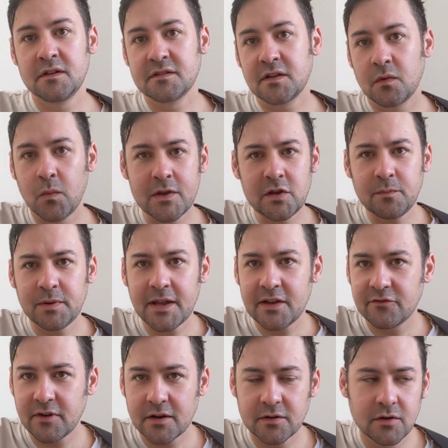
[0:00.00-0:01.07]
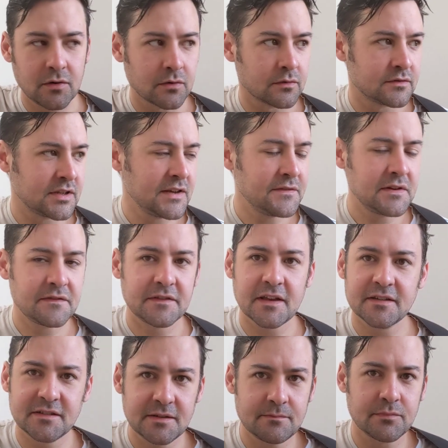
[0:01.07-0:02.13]
So when you're playing around chords, even if they're
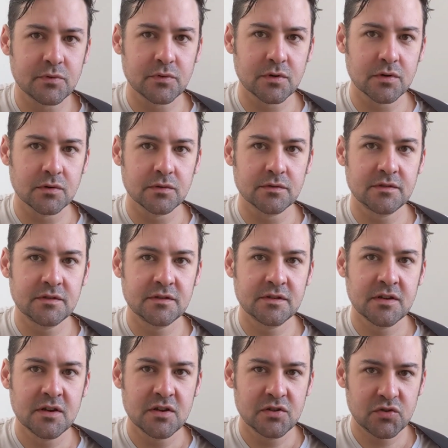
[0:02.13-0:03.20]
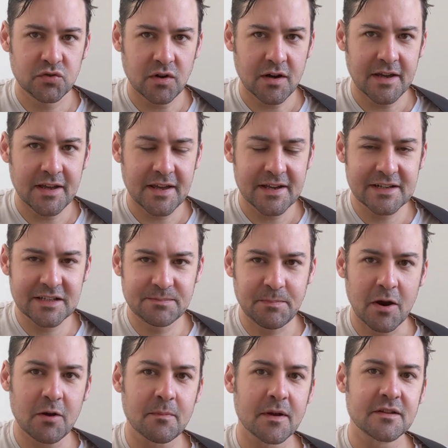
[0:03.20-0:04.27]
simple chords, try
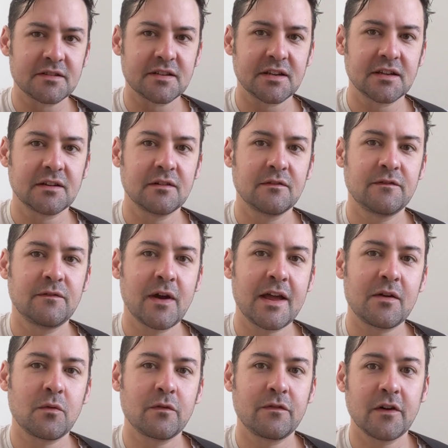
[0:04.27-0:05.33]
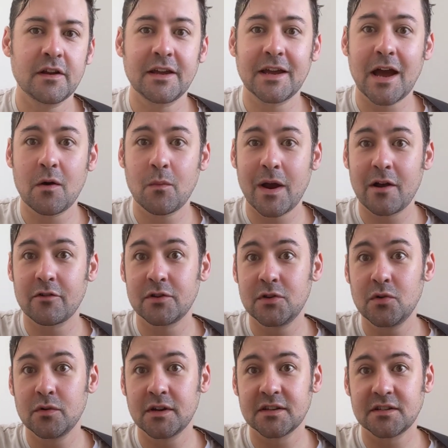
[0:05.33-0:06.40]
experimenting, finding out where on
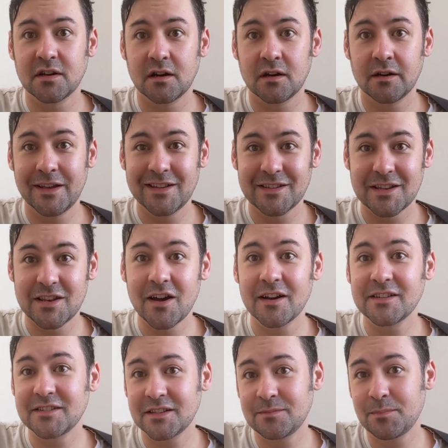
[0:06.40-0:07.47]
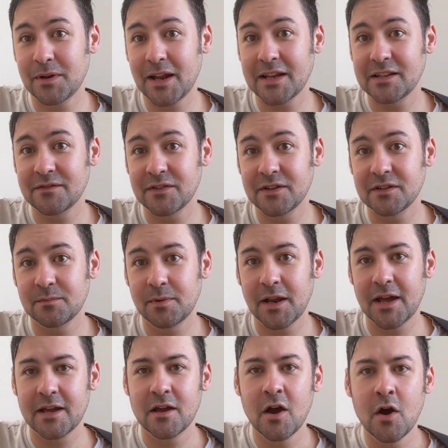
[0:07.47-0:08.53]
your guitar is the nicest place for you to
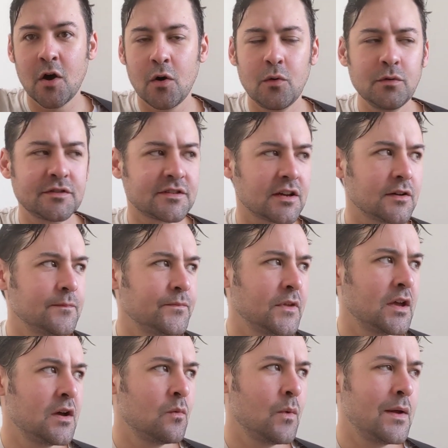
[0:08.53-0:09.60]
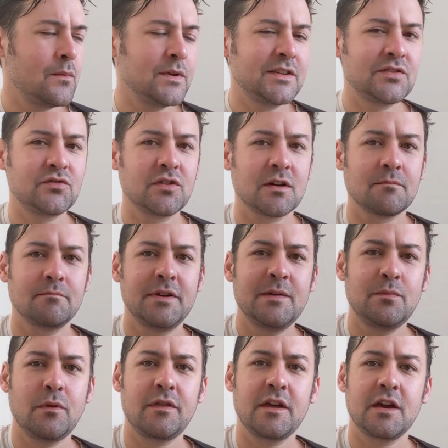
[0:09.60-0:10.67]
play. Also, when we strum,
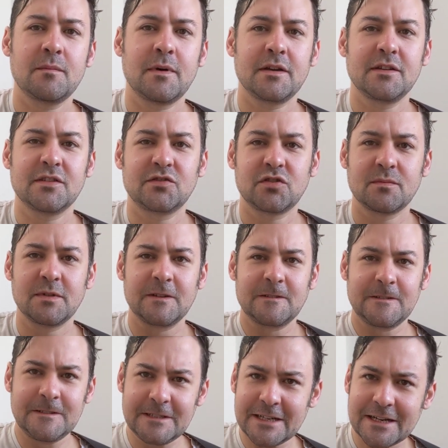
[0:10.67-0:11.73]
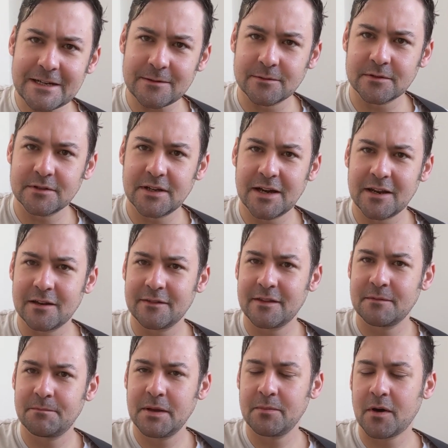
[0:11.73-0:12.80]
people think about your strumming down, and
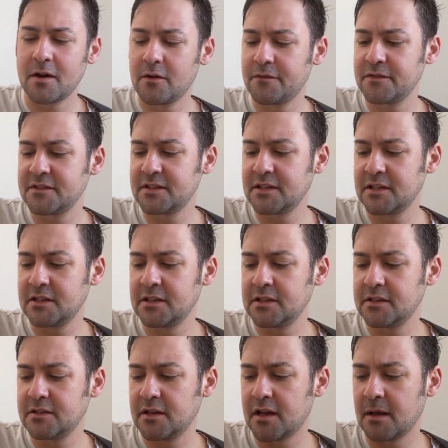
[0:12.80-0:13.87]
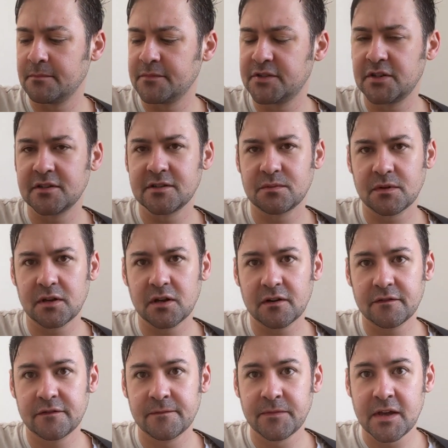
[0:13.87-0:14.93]
I often see students with a lot
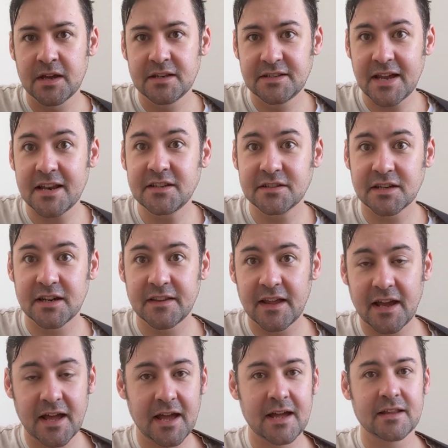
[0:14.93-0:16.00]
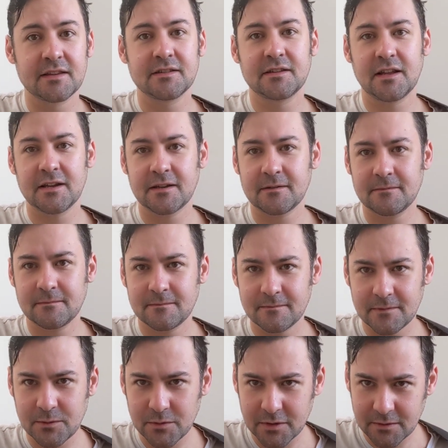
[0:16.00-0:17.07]
of tension in their hands, like
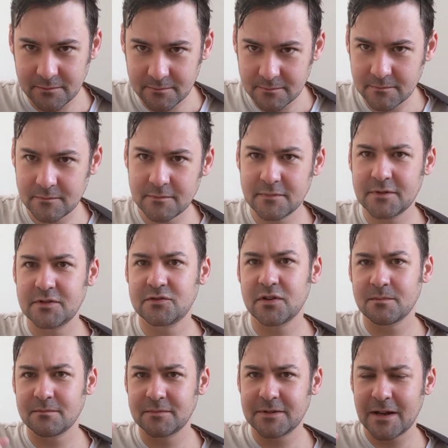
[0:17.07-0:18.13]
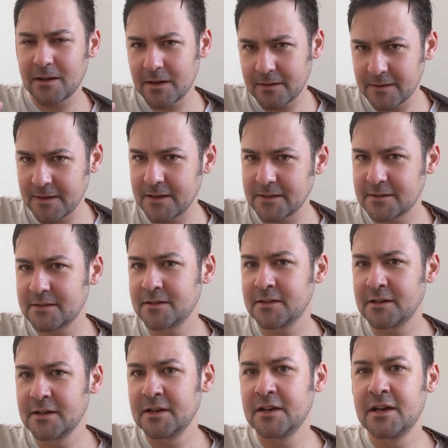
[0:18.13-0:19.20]
they want to strum down like
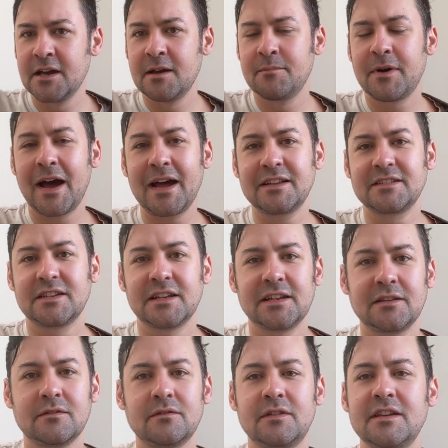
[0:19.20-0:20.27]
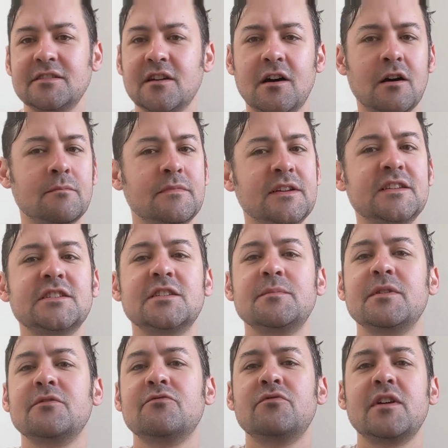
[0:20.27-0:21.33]
this. But actually, this arm needs to
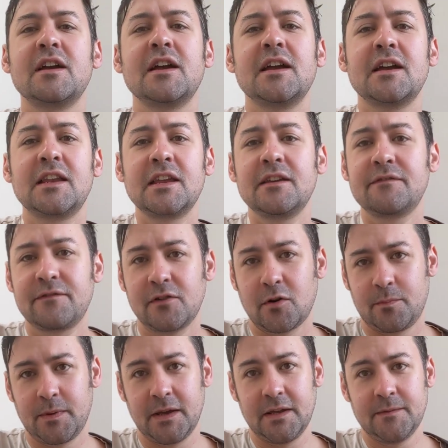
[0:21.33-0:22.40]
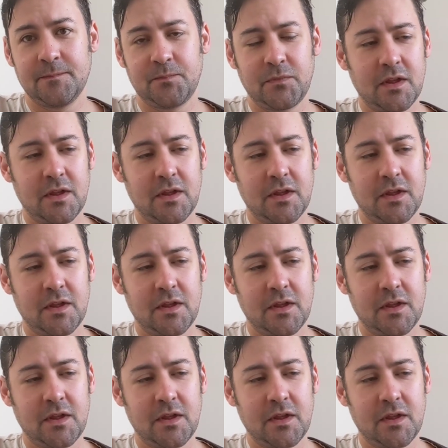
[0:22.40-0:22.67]
be really floppy.